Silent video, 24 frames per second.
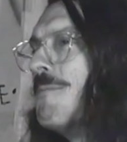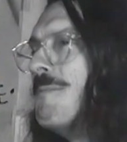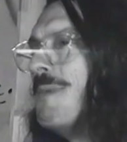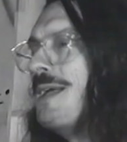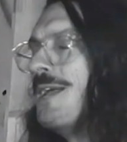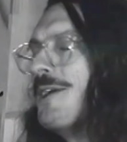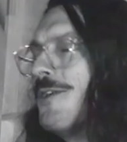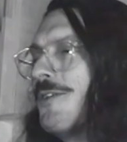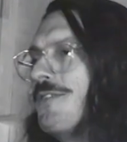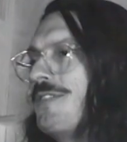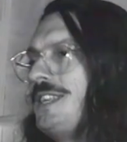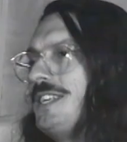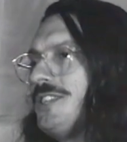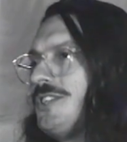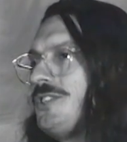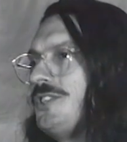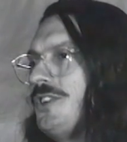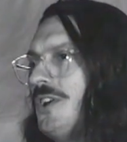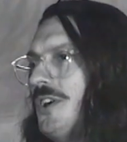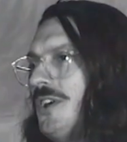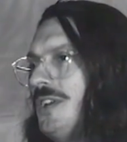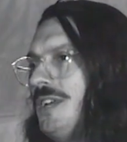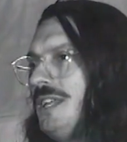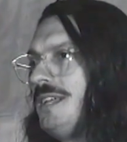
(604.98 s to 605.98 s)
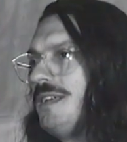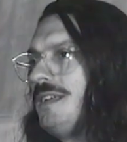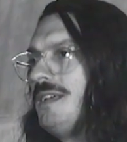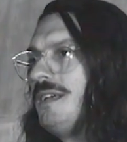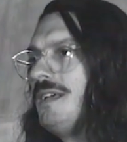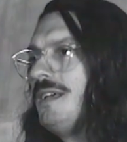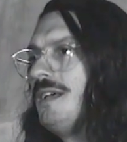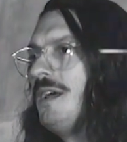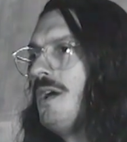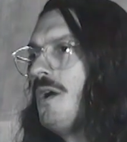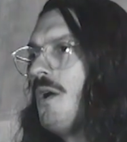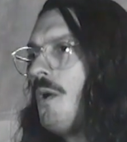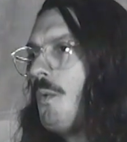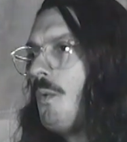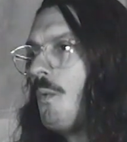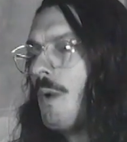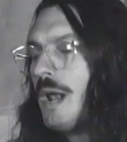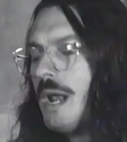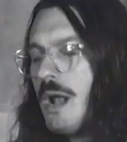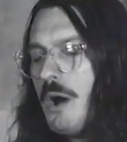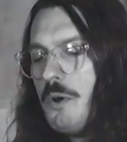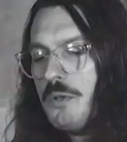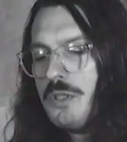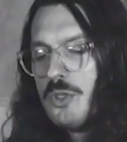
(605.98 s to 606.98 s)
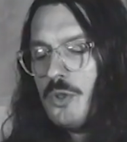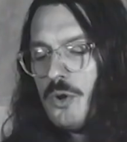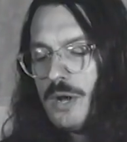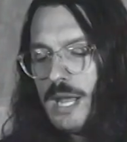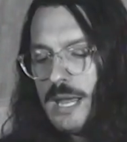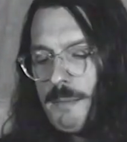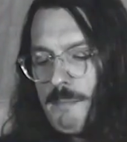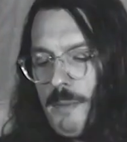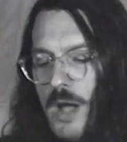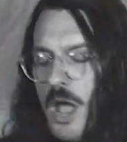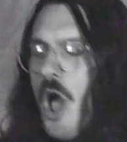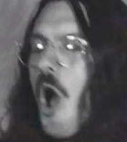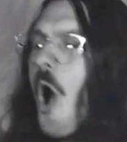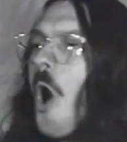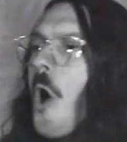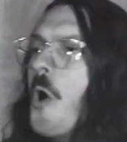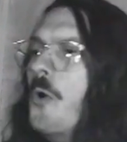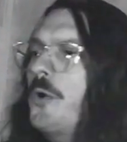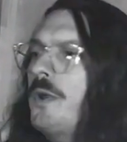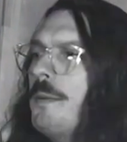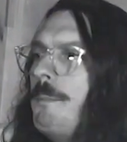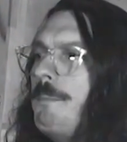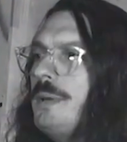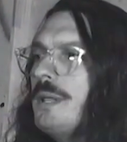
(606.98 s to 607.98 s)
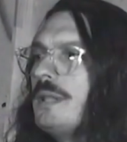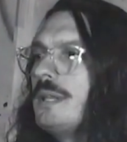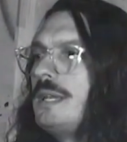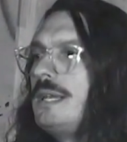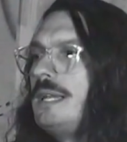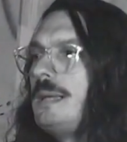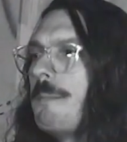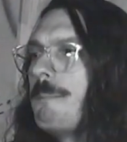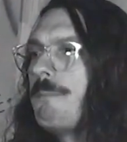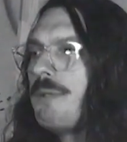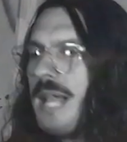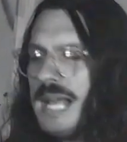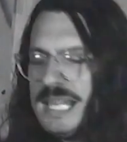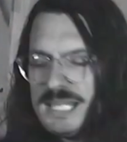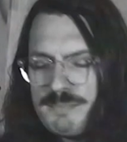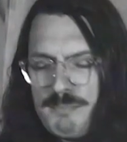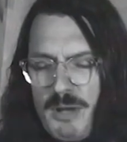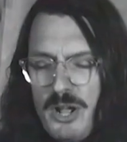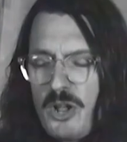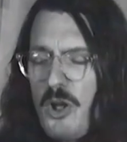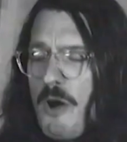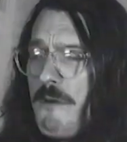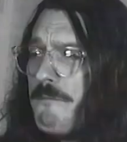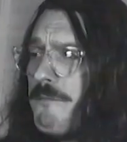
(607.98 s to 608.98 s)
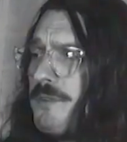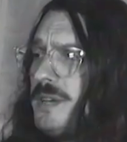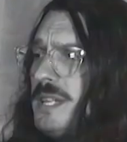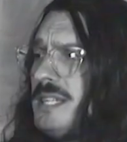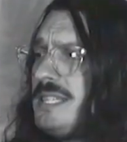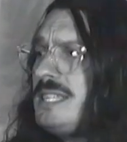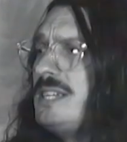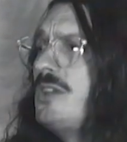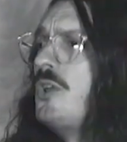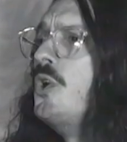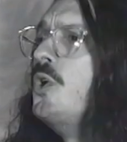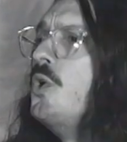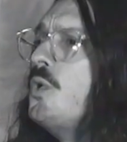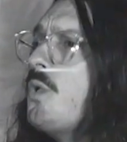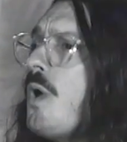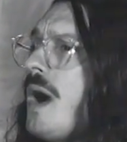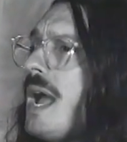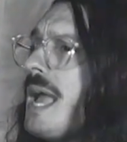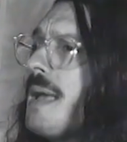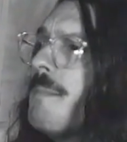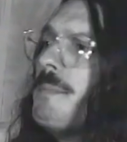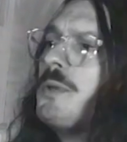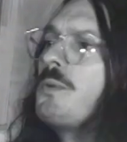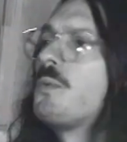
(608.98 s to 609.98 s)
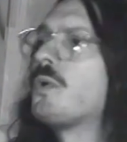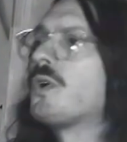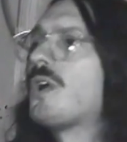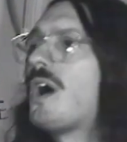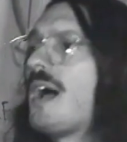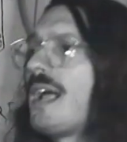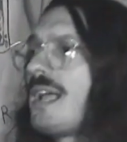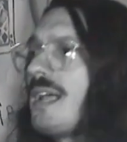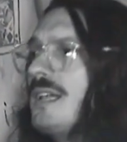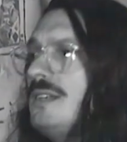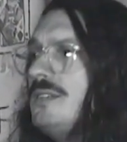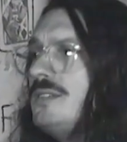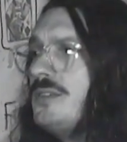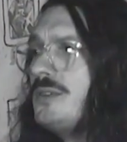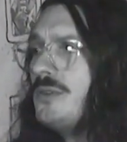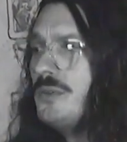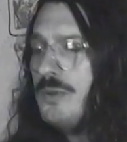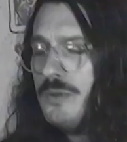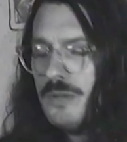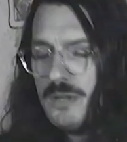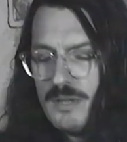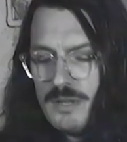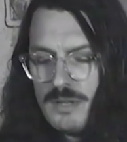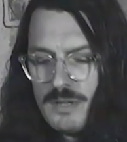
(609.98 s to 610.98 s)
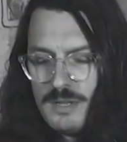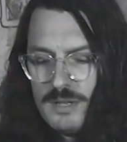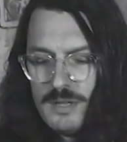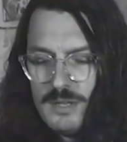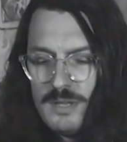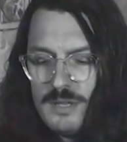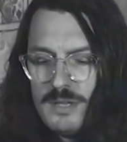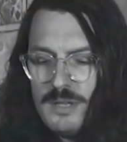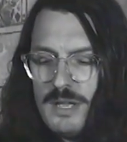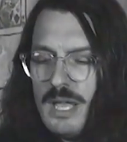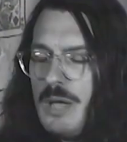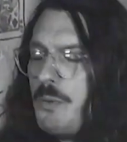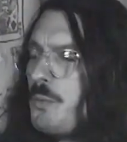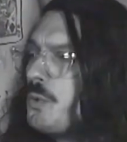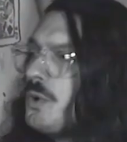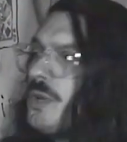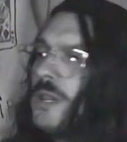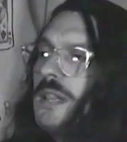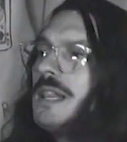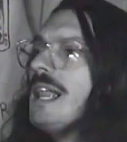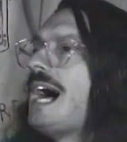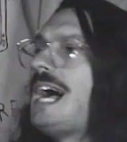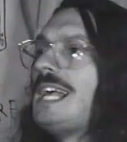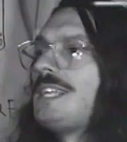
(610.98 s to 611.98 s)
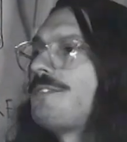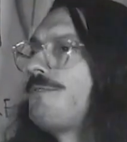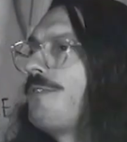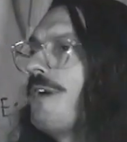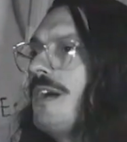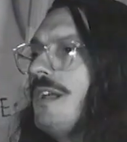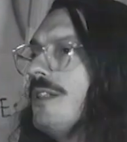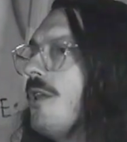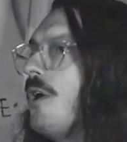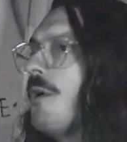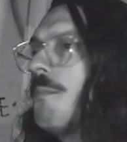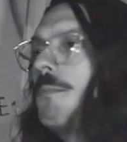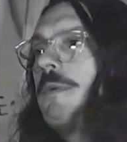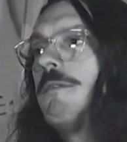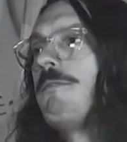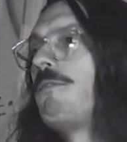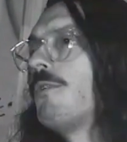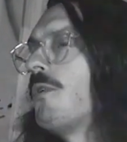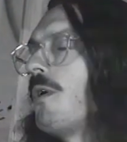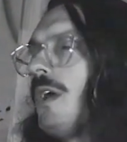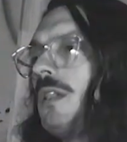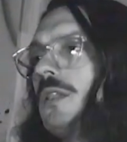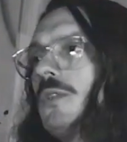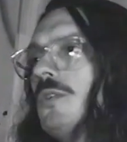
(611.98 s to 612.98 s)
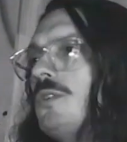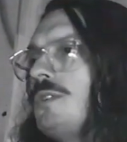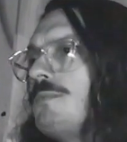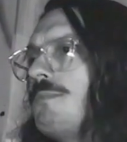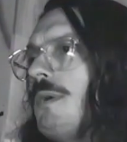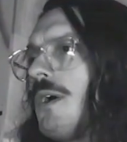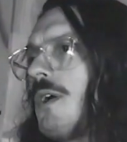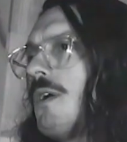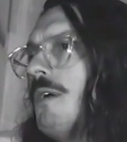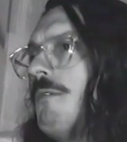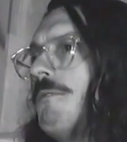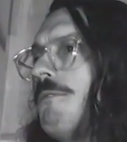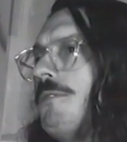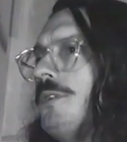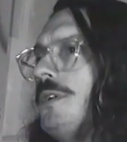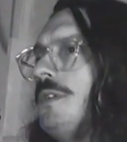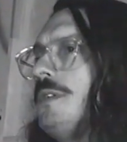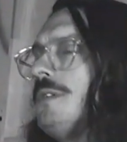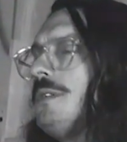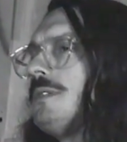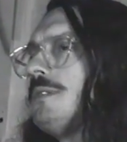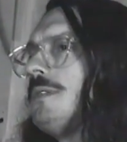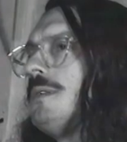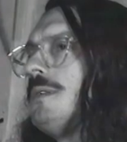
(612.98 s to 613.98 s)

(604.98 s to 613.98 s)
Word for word: for me on this journey, when I would look at my own ability and place my confidence in who I am and what I can do, it wouldn't last very long before I'd lose my confidence.